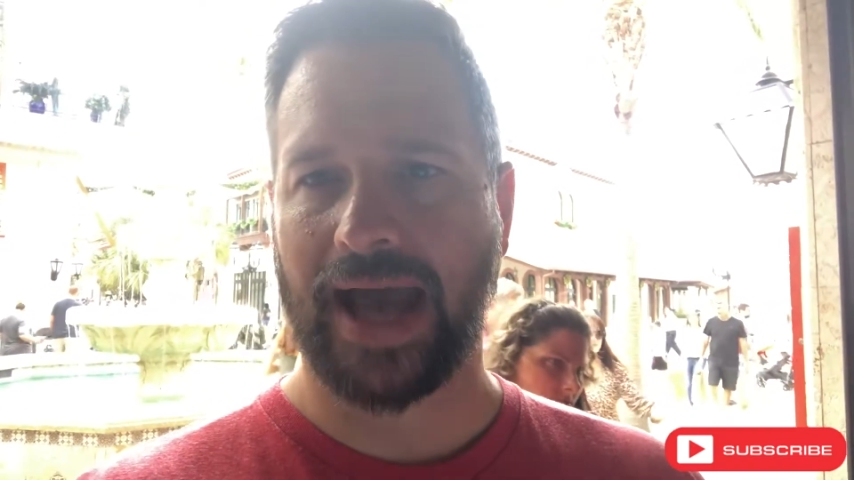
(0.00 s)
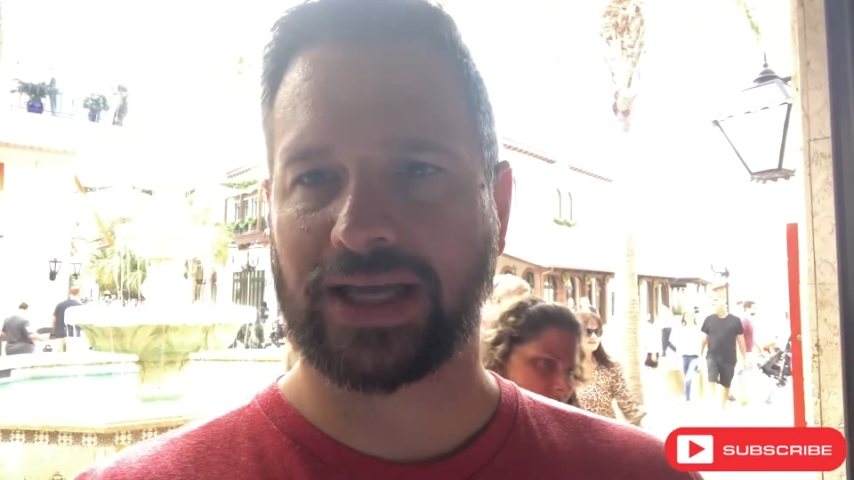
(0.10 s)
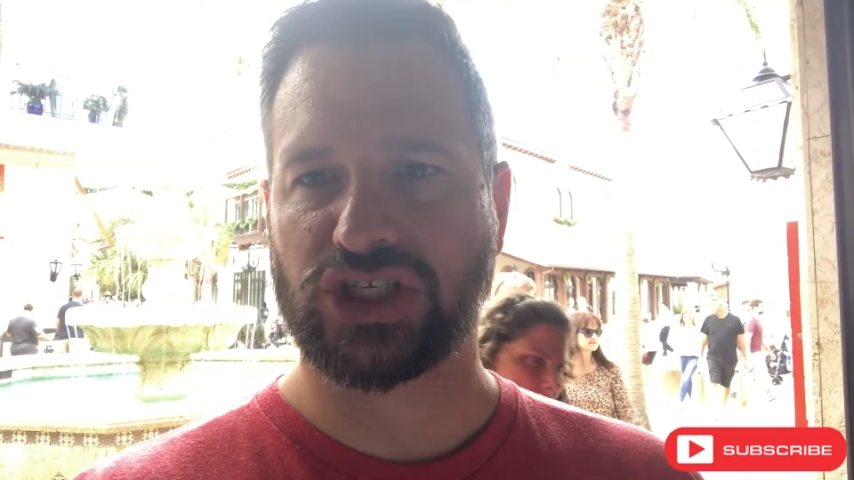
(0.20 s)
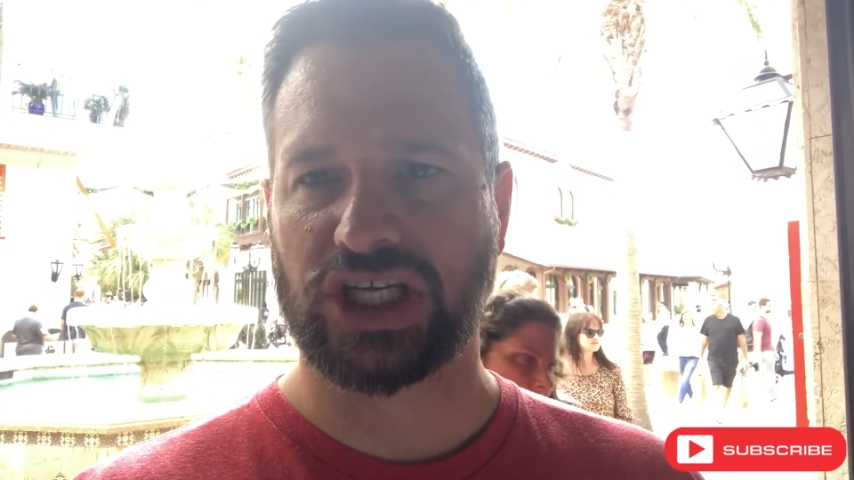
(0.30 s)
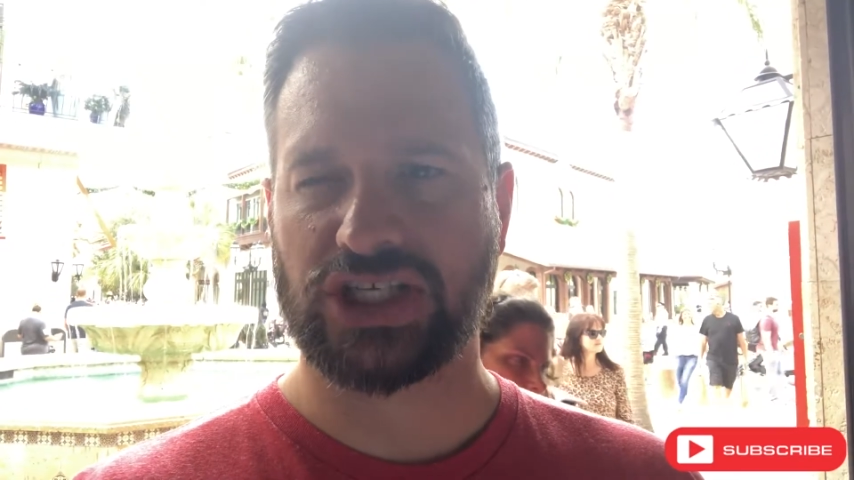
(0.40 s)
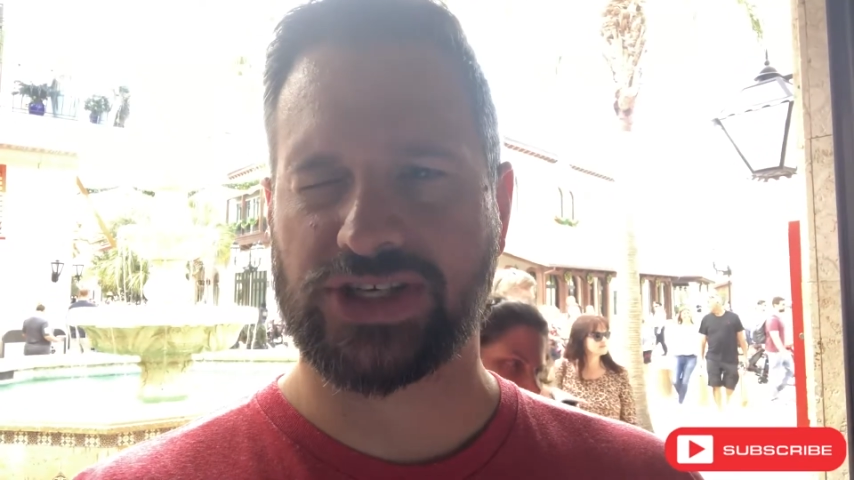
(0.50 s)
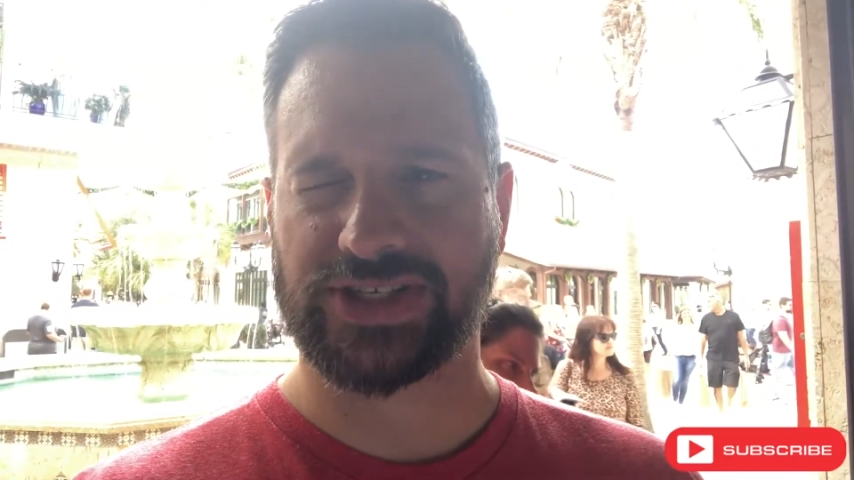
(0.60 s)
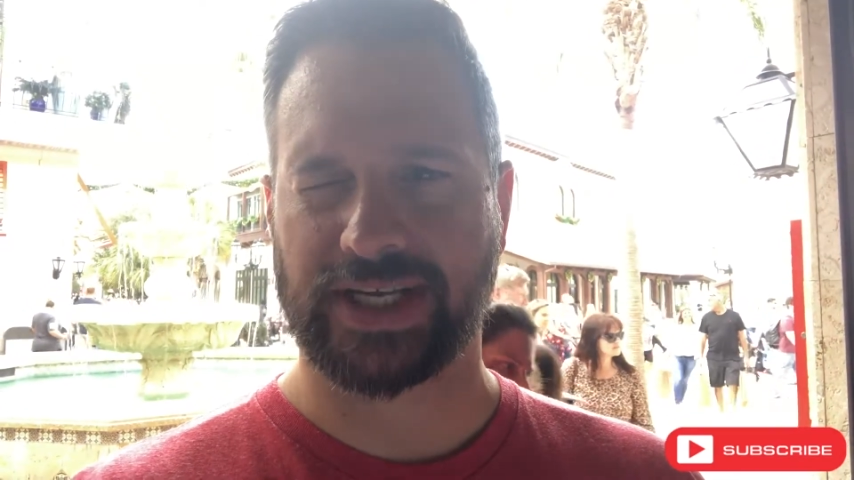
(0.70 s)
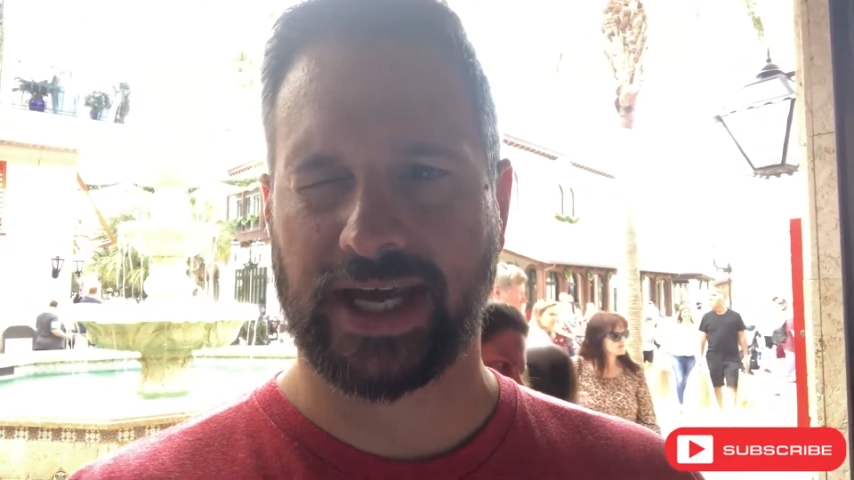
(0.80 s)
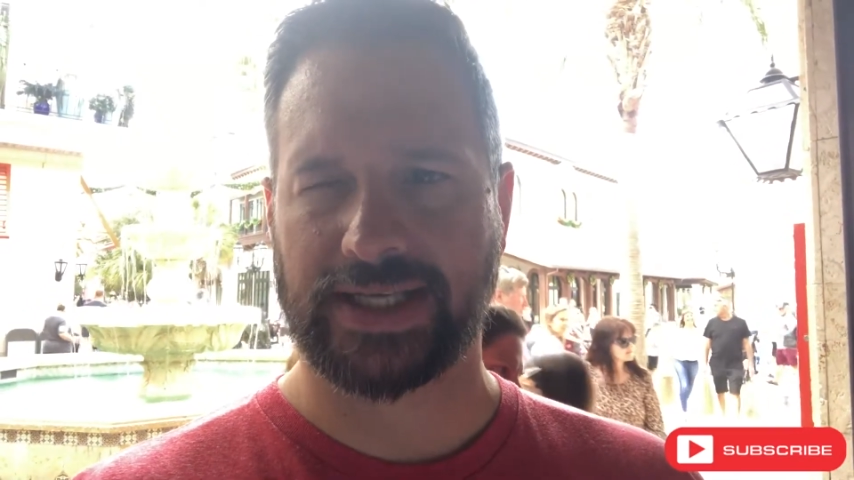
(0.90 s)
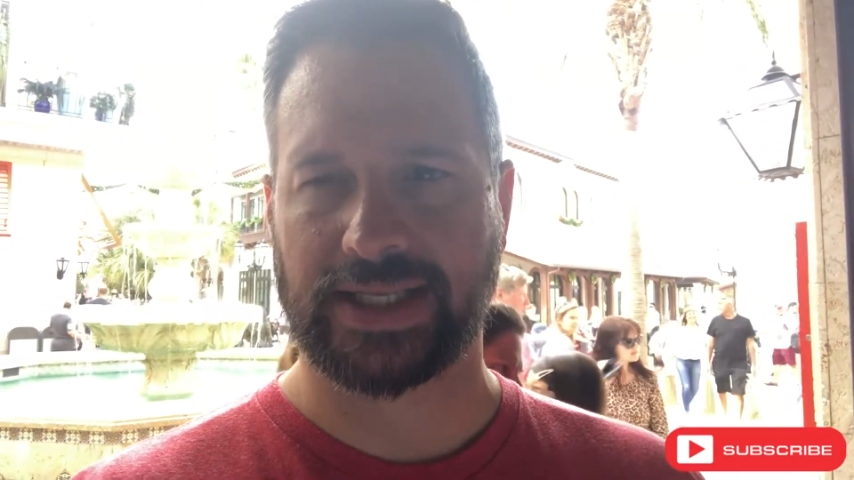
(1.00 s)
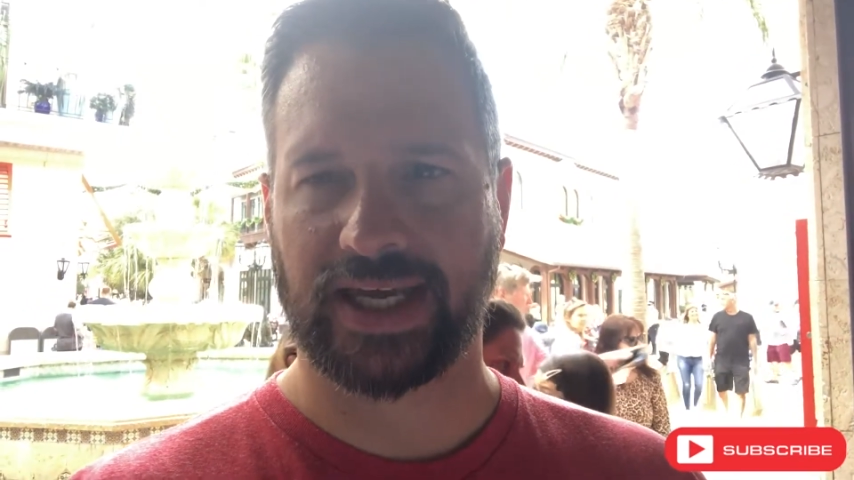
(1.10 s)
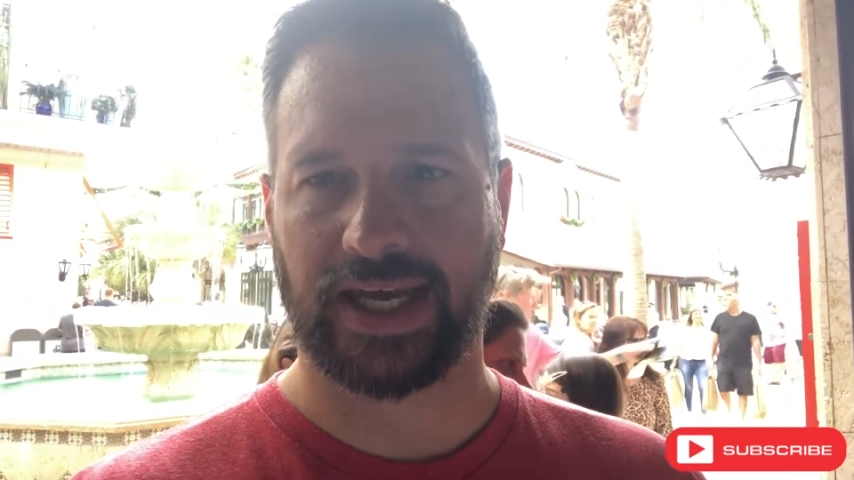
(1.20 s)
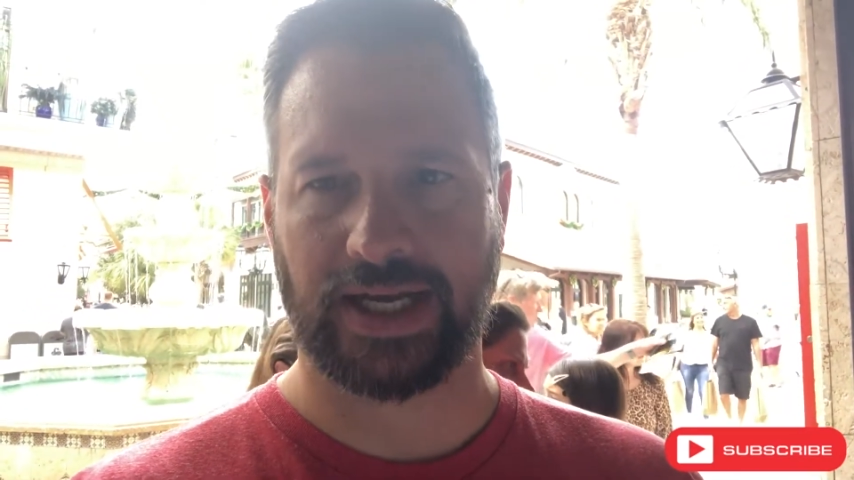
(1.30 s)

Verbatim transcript: and cheese just in case the kid